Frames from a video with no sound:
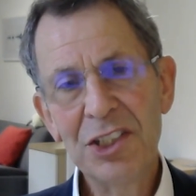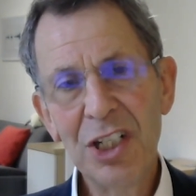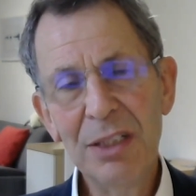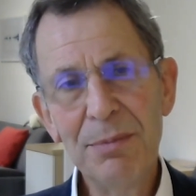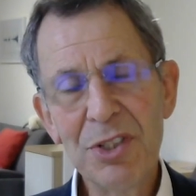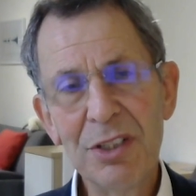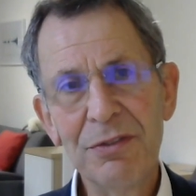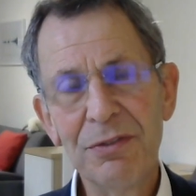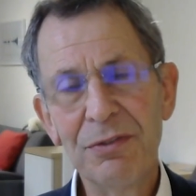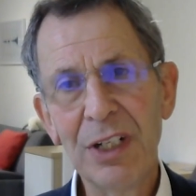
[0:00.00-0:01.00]
In terms
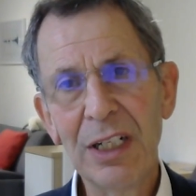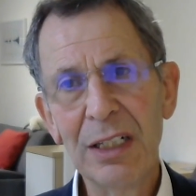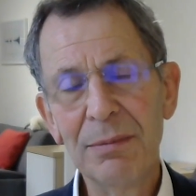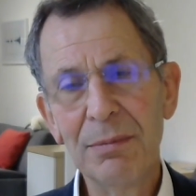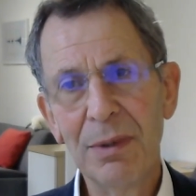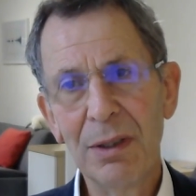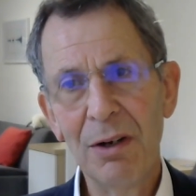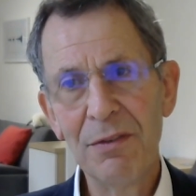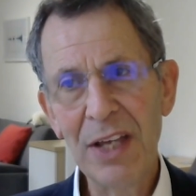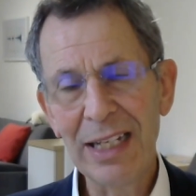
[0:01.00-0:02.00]
of
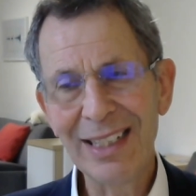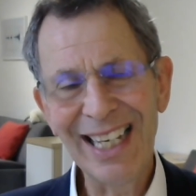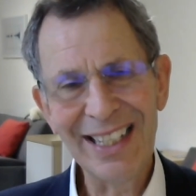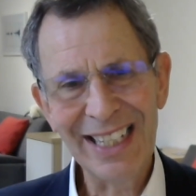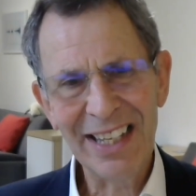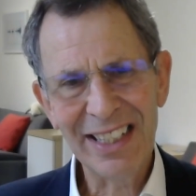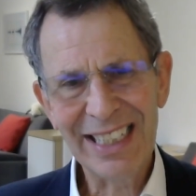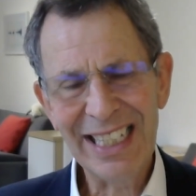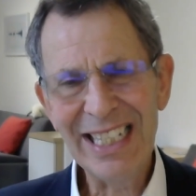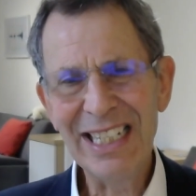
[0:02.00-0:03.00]
that, the
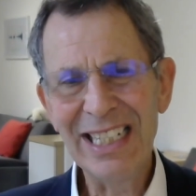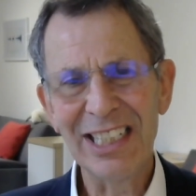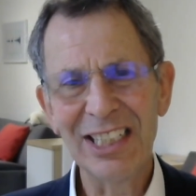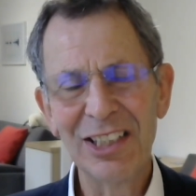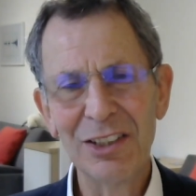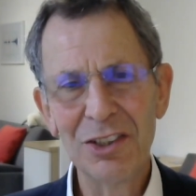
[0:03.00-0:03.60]
other key